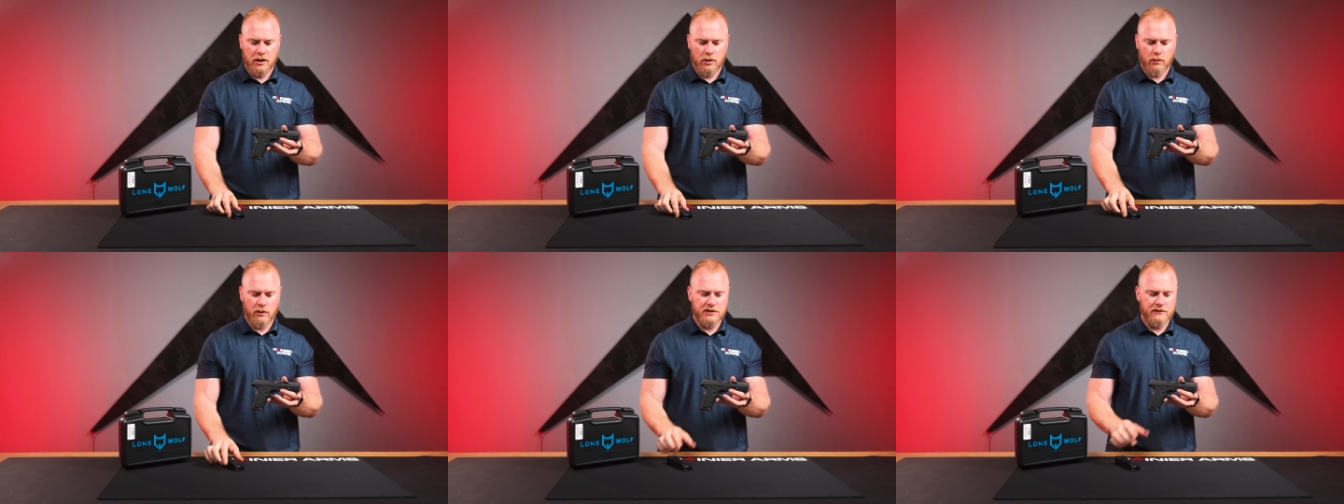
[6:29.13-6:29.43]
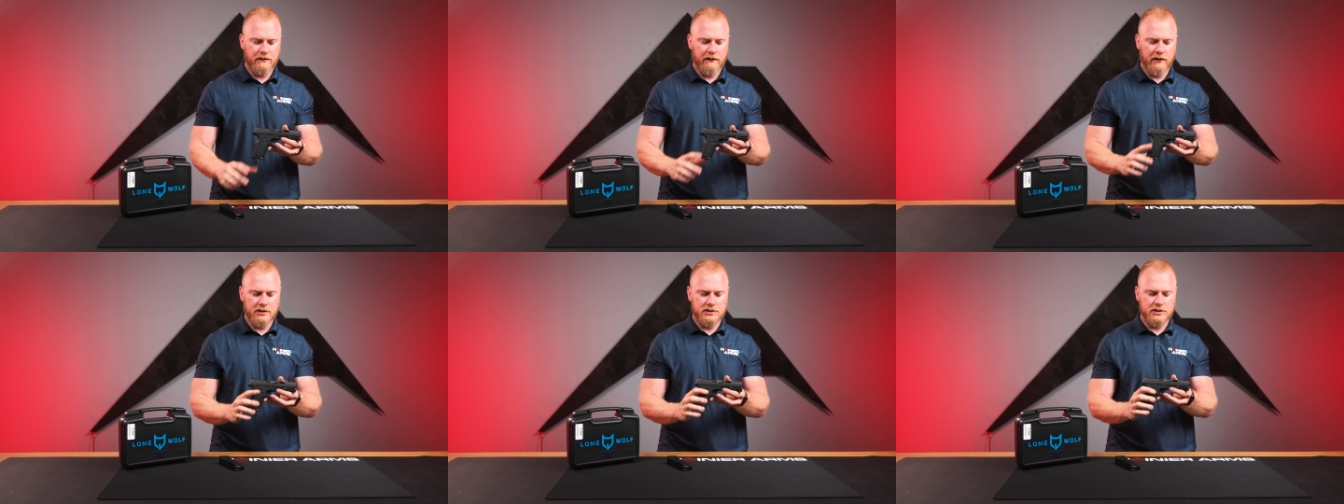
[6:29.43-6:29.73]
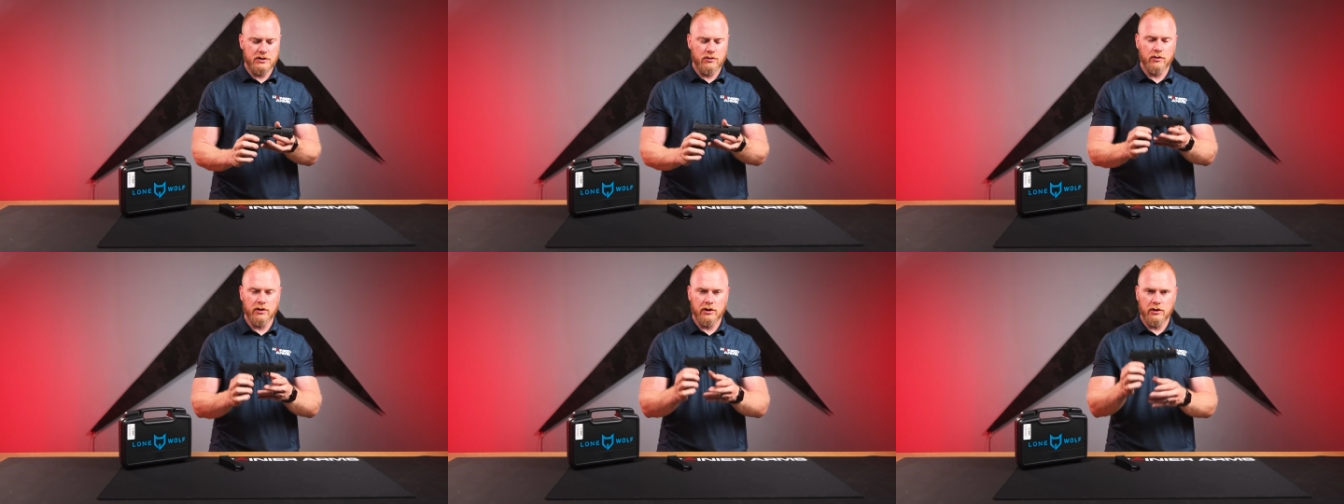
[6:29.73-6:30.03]
which
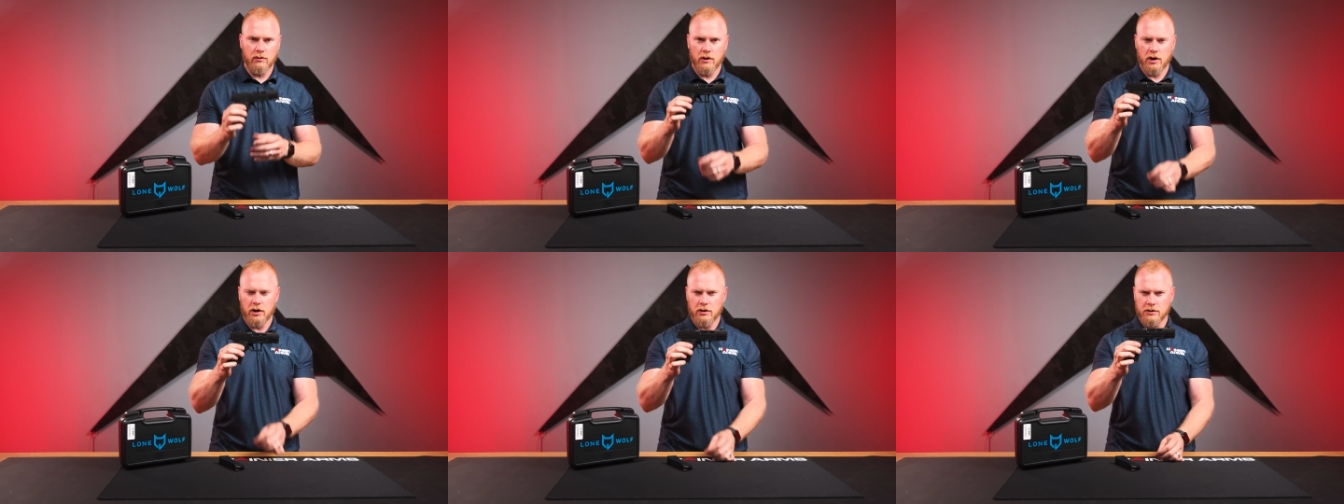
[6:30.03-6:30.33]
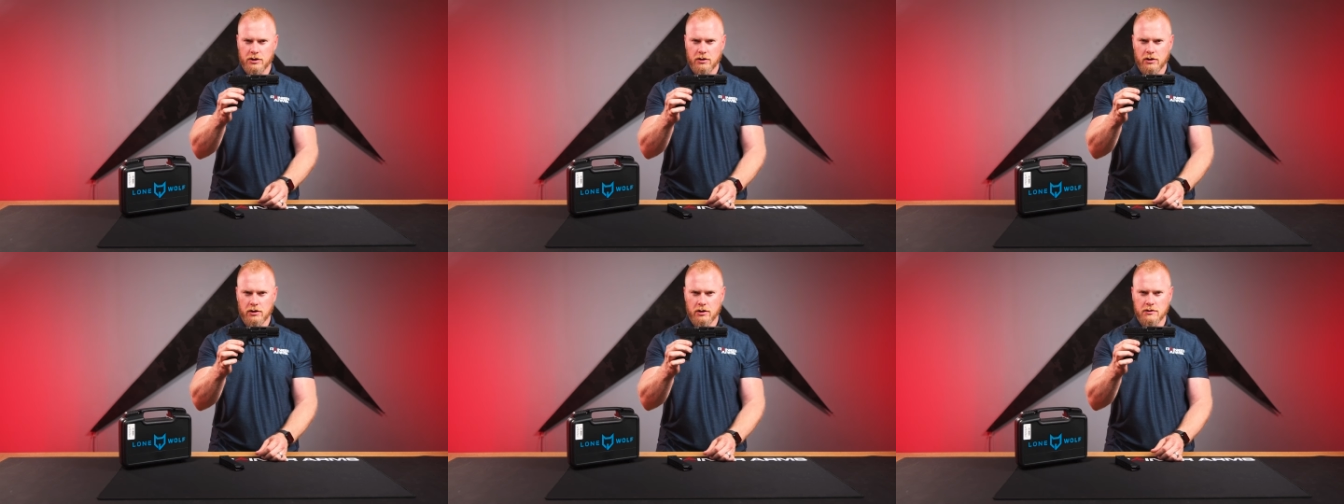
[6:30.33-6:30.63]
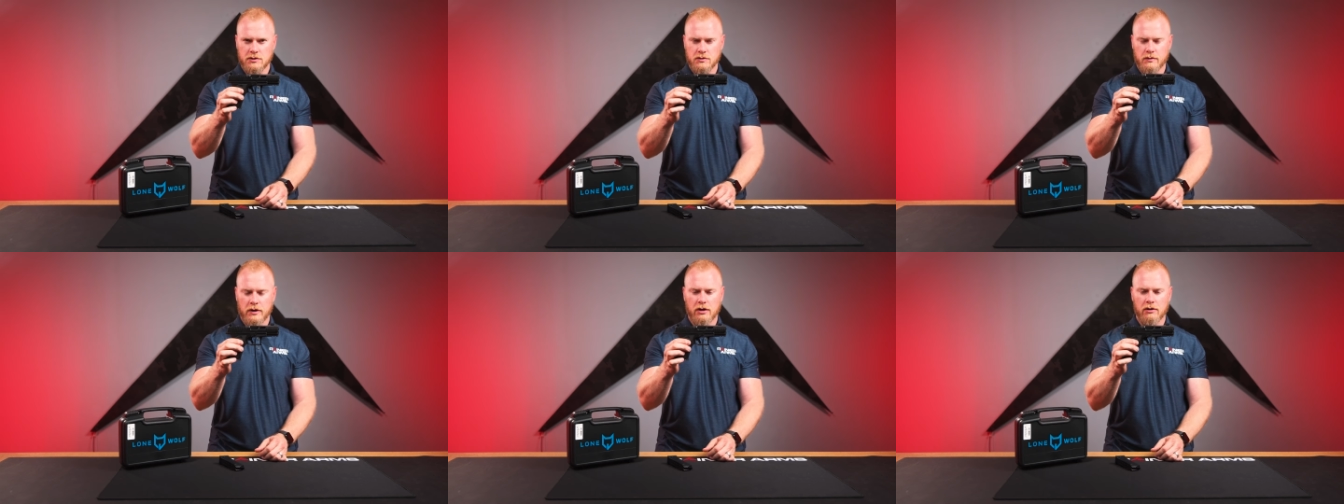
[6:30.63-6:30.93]
function really well, and you can
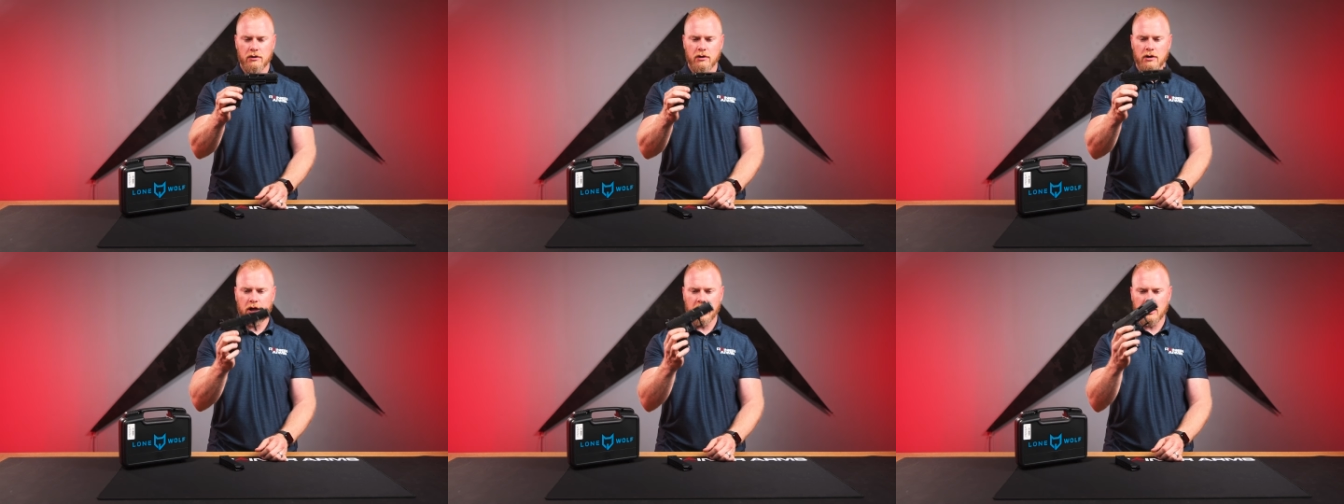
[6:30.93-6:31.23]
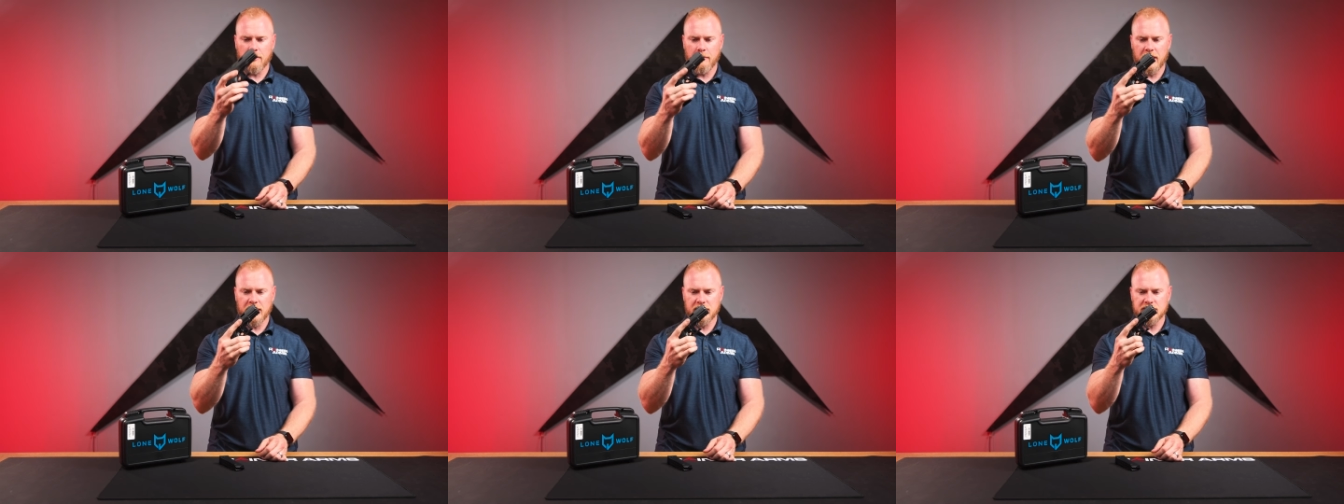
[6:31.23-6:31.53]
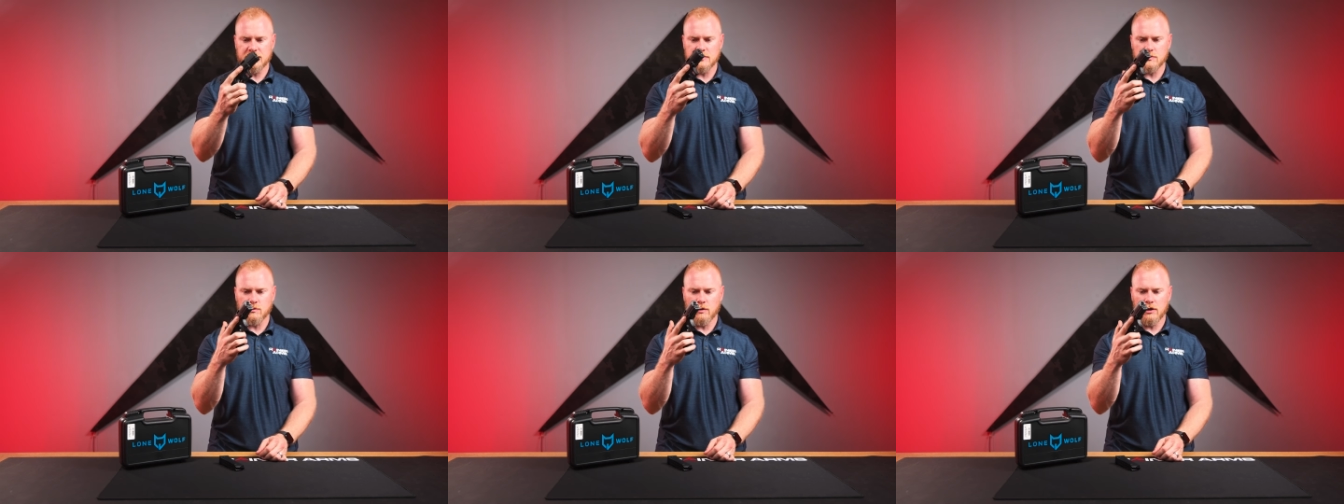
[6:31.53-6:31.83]
use regular Glock
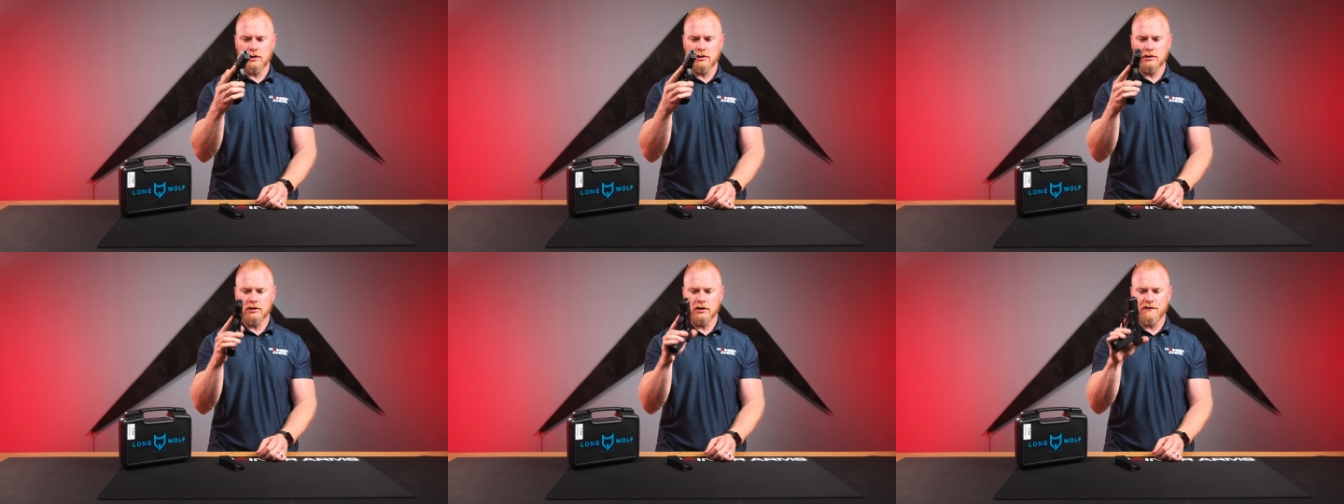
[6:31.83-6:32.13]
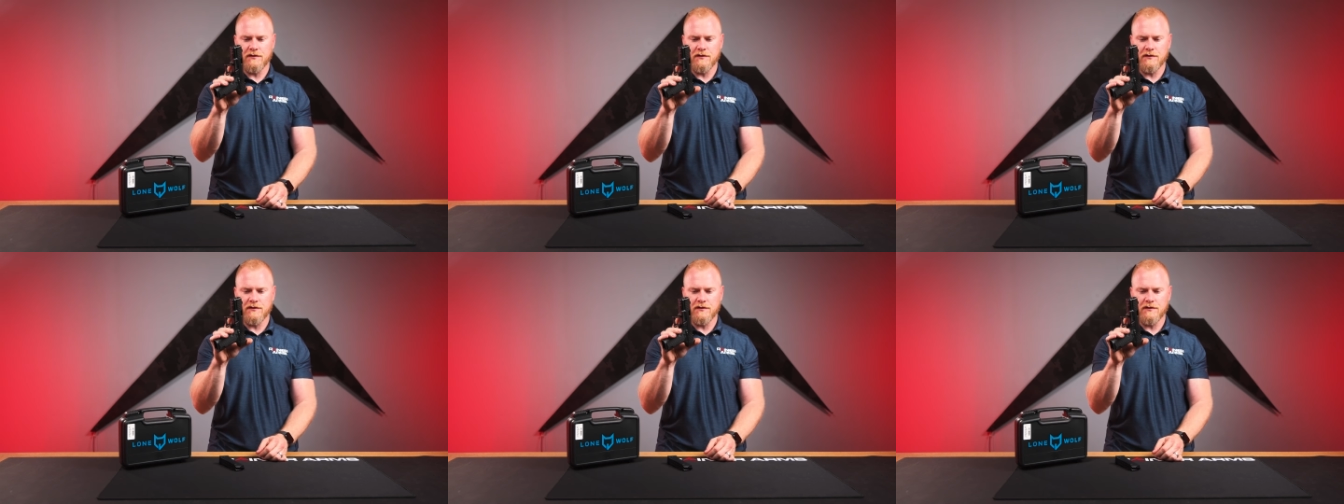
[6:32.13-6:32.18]
mags as well